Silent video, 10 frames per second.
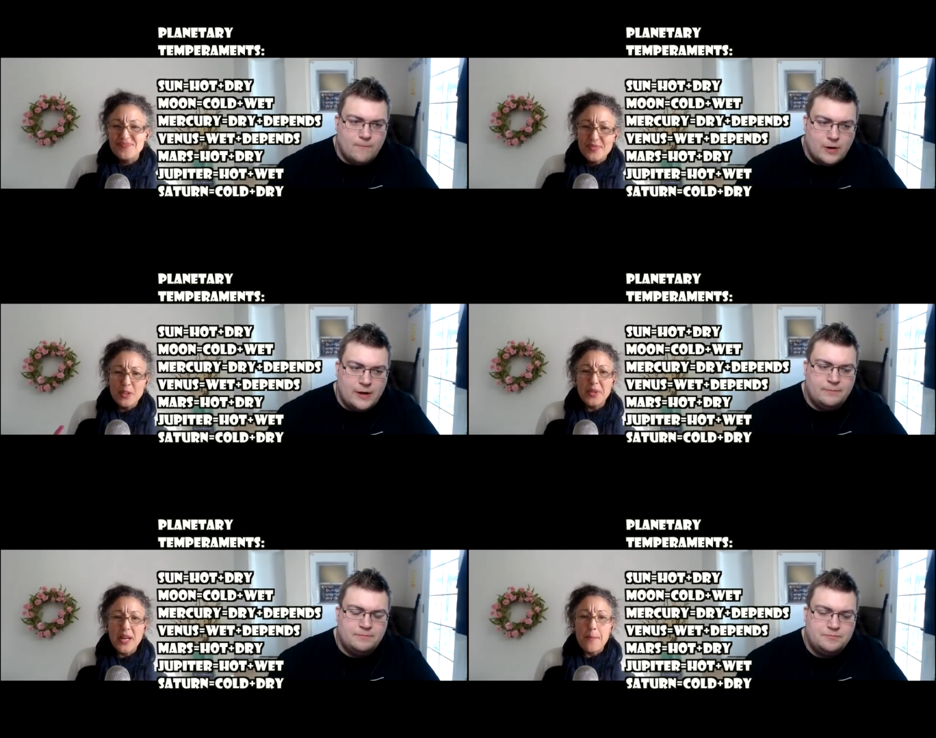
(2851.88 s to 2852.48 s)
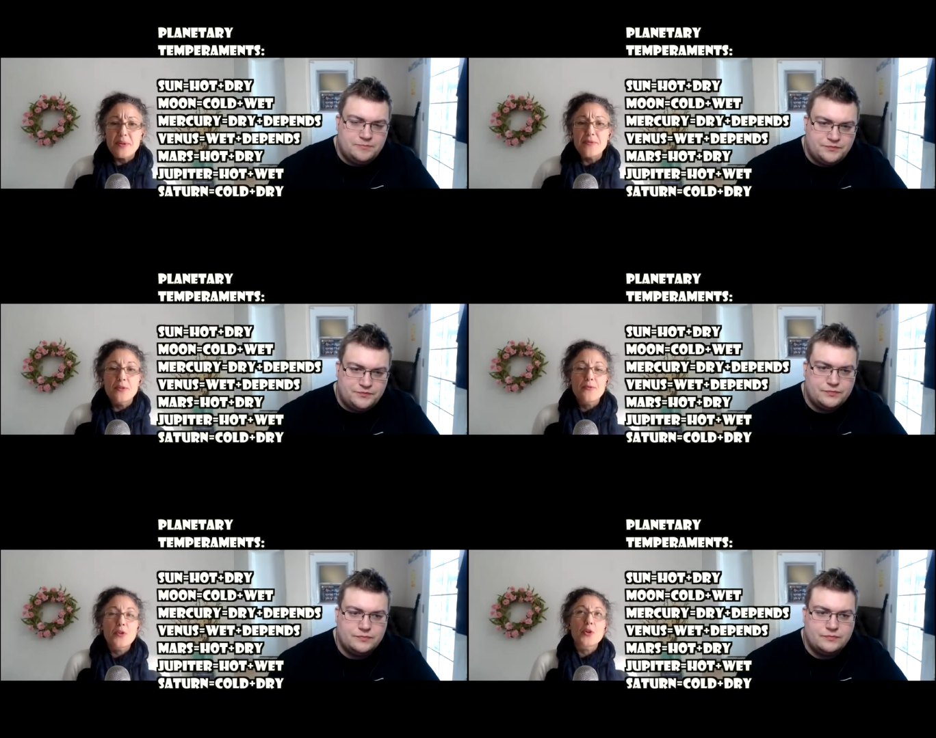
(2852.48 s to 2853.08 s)
Speaker 1: a little bit
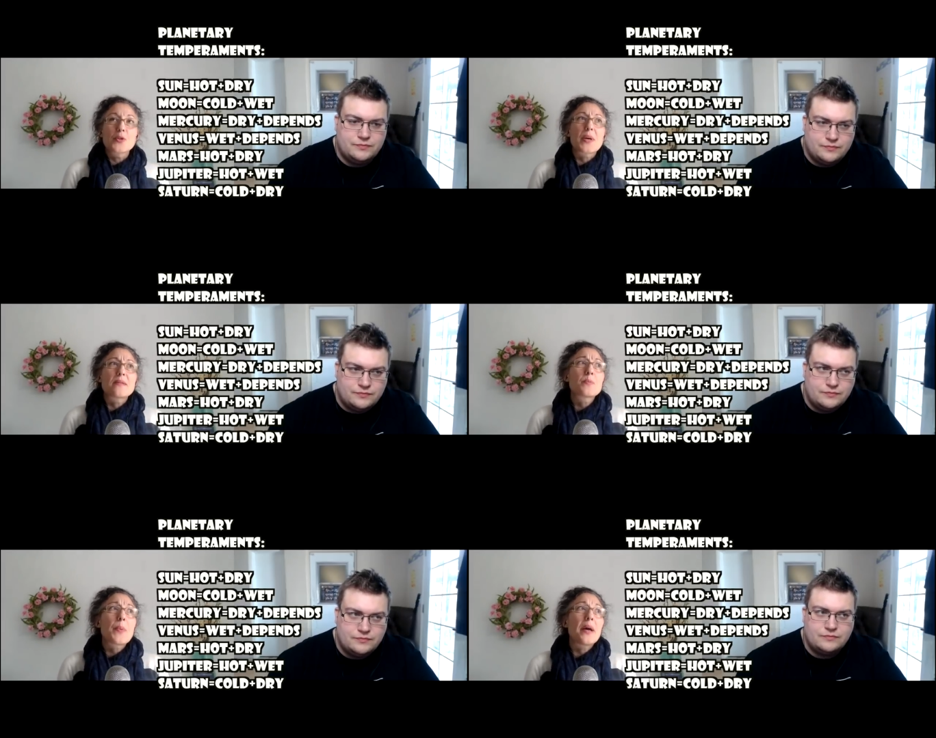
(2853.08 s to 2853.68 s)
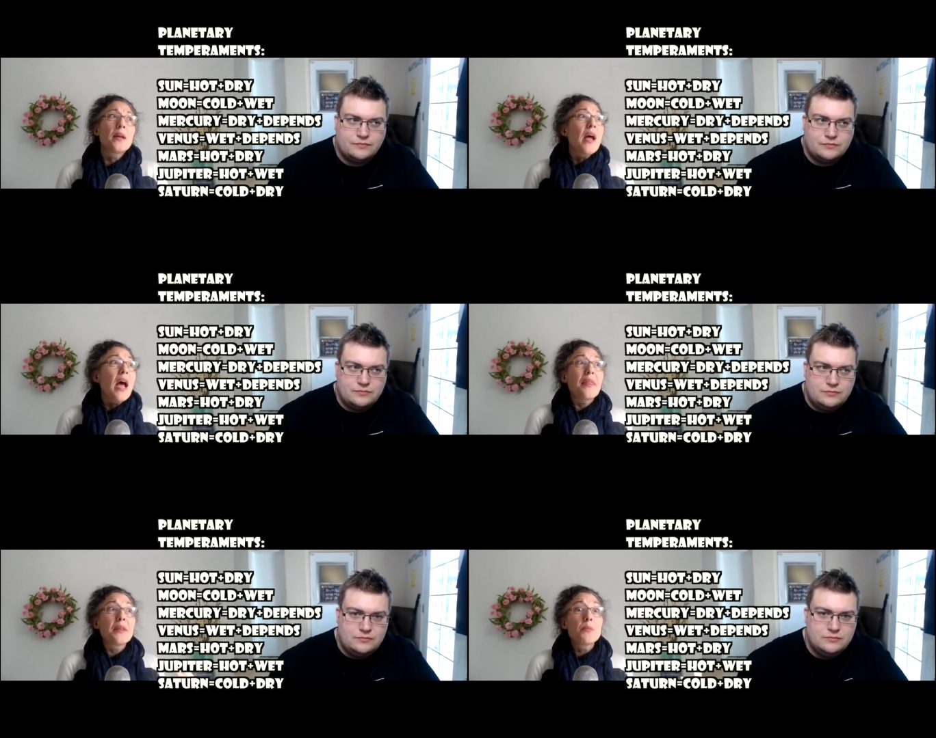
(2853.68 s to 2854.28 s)
ambivalent for those ones but
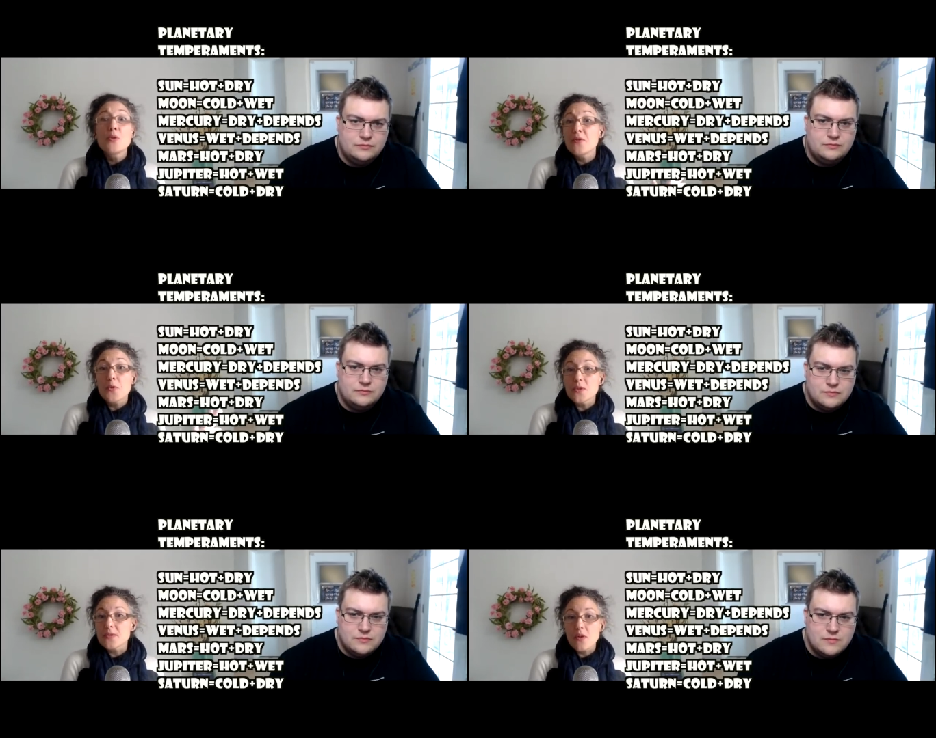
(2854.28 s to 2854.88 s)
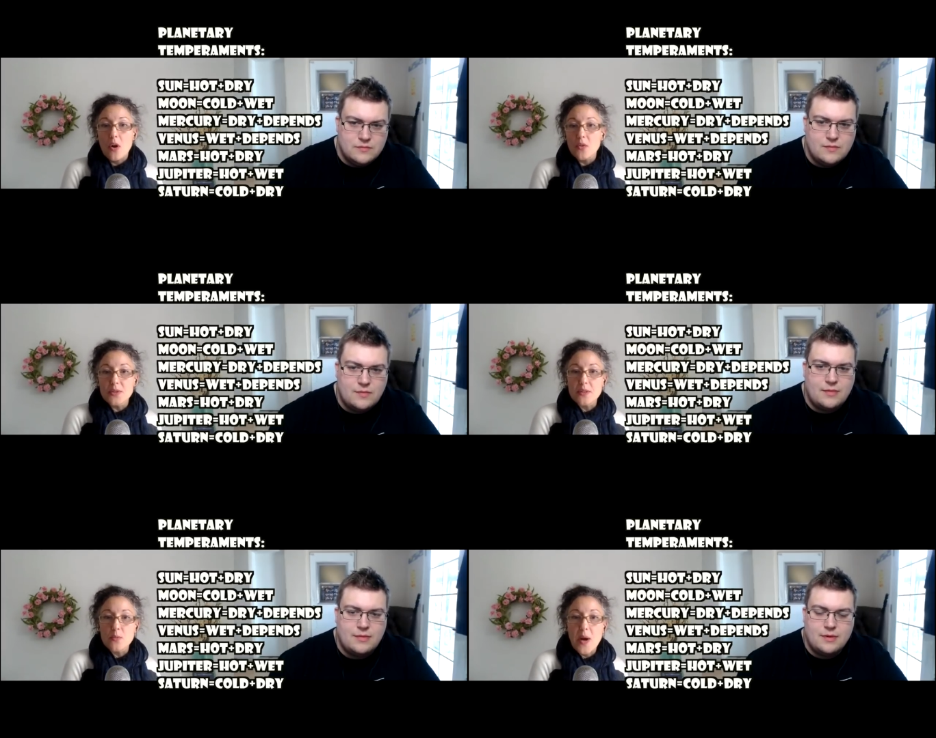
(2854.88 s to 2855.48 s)
and the moon of course cold
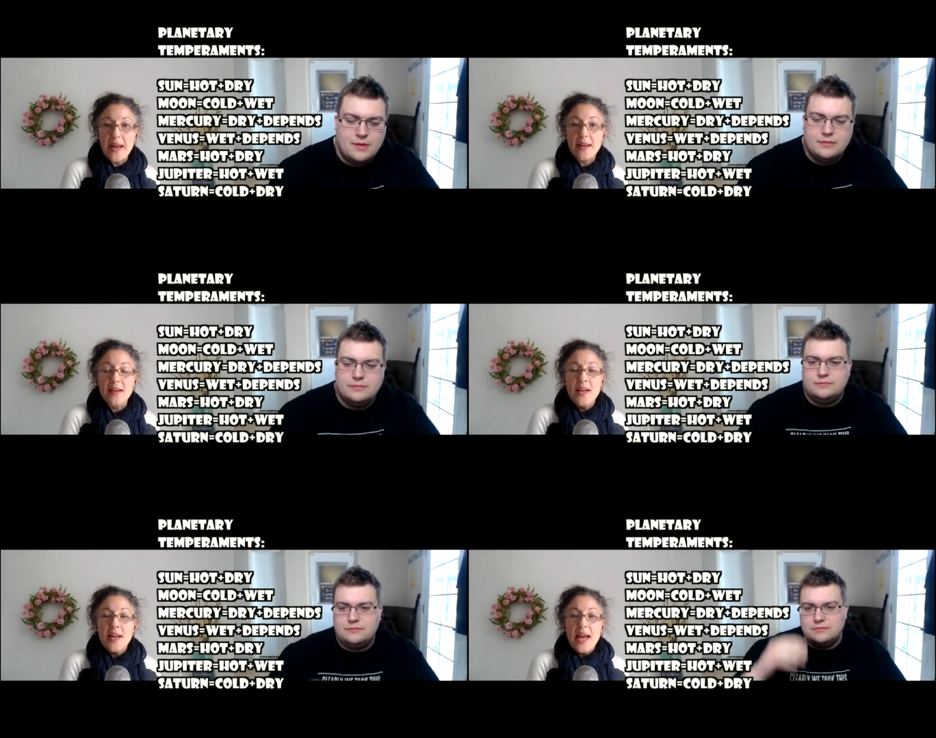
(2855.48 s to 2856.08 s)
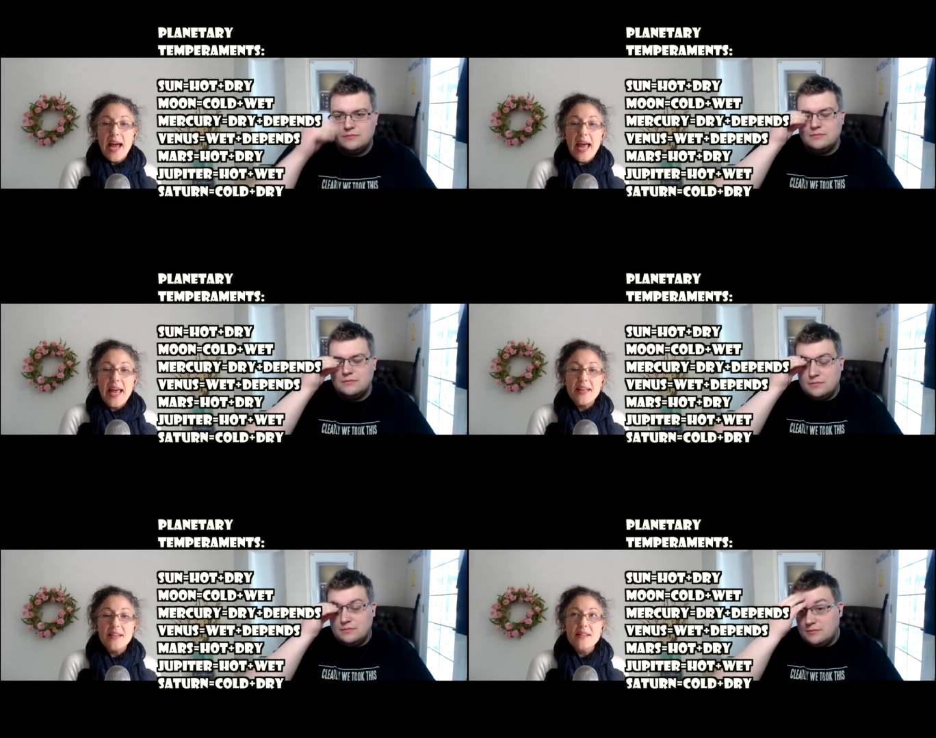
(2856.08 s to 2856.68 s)
and wet
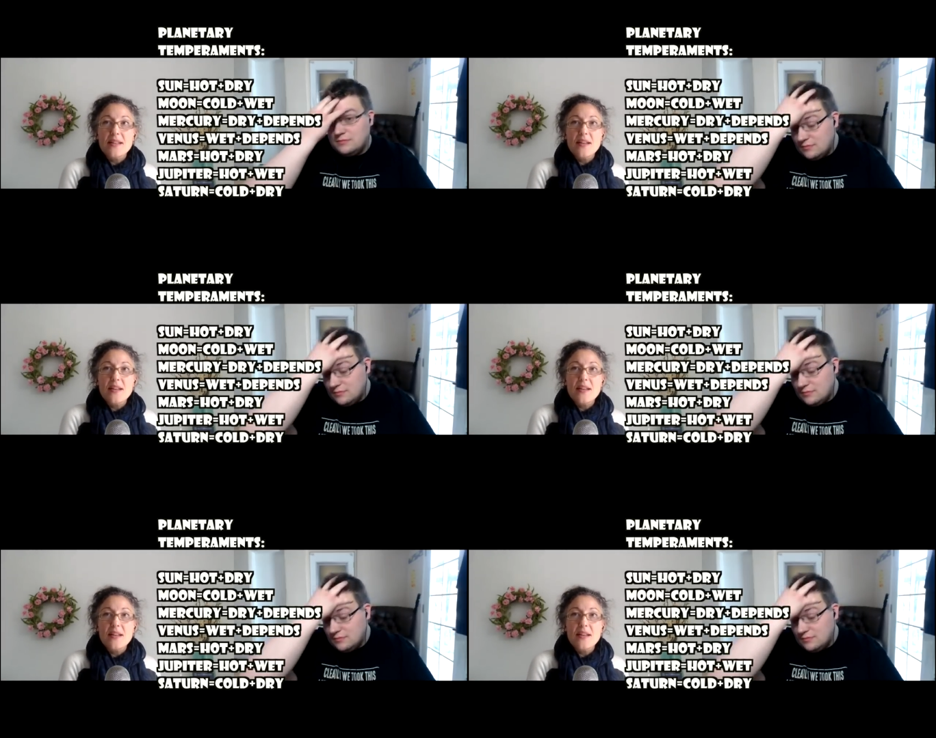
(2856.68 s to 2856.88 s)
and